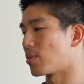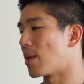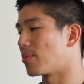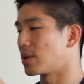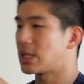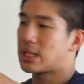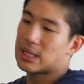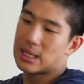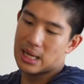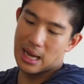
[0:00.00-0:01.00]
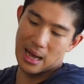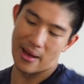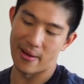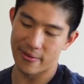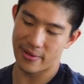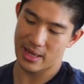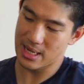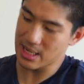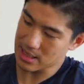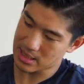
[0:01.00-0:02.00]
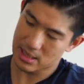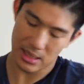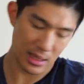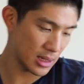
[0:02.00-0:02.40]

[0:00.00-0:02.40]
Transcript: property of it.